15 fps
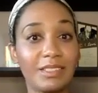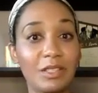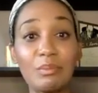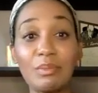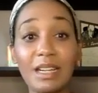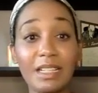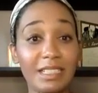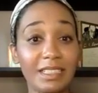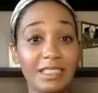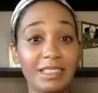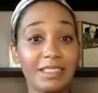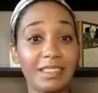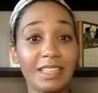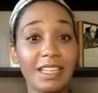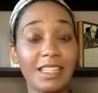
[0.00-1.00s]
Nobody
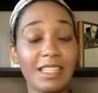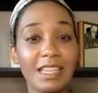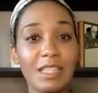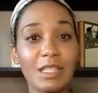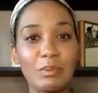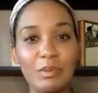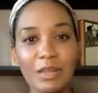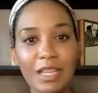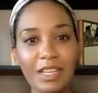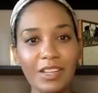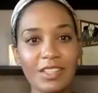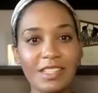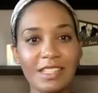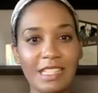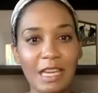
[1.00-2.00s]
is putting
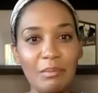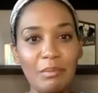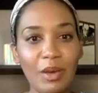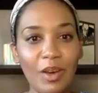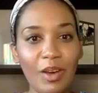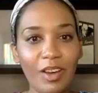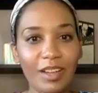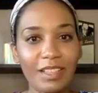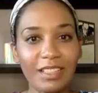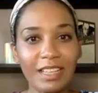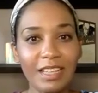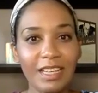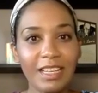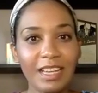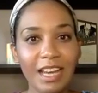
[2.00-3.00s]
a stamp on
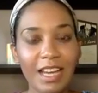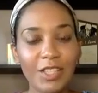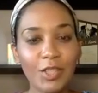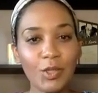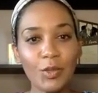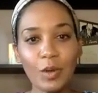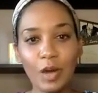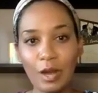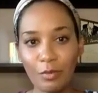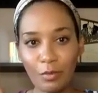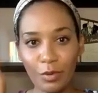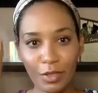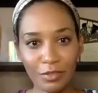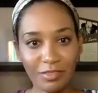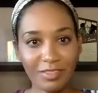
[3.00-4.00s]
you are
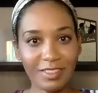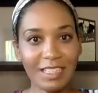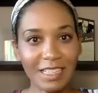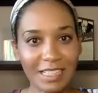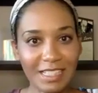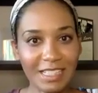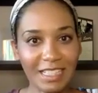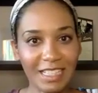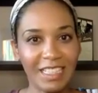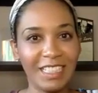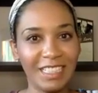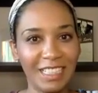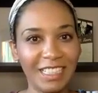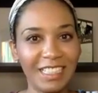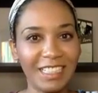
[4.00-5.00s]
worth this.
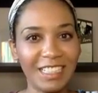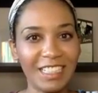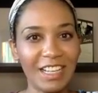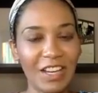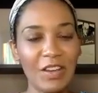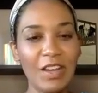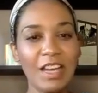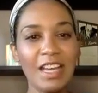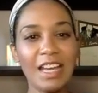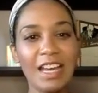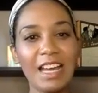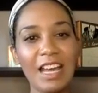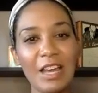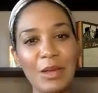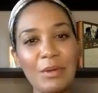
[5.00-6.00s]
you know,
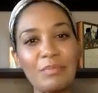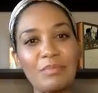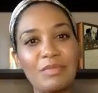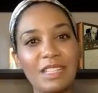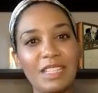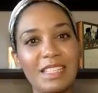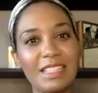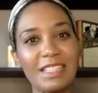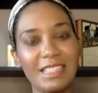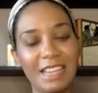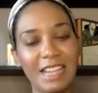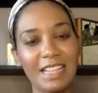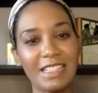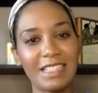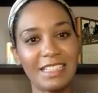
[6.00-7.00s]

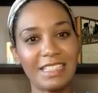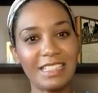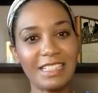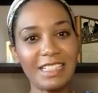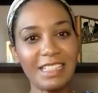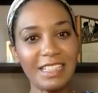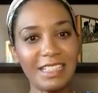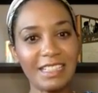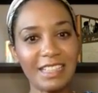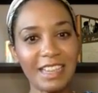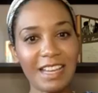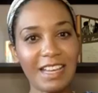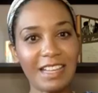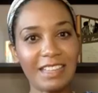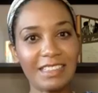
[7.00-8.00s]
that's a key.
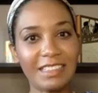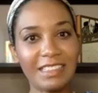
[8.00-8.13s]
Yeah.